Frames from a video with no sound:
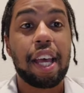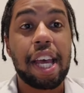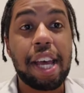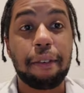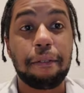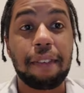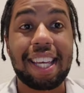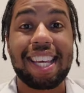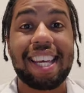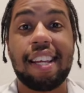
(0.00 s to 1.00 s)
If
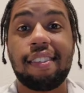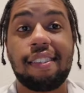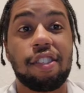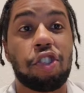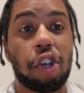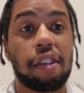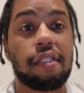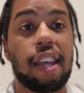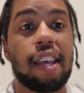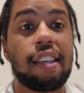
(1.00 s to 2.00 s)
it's
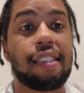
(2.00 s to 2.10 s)
just a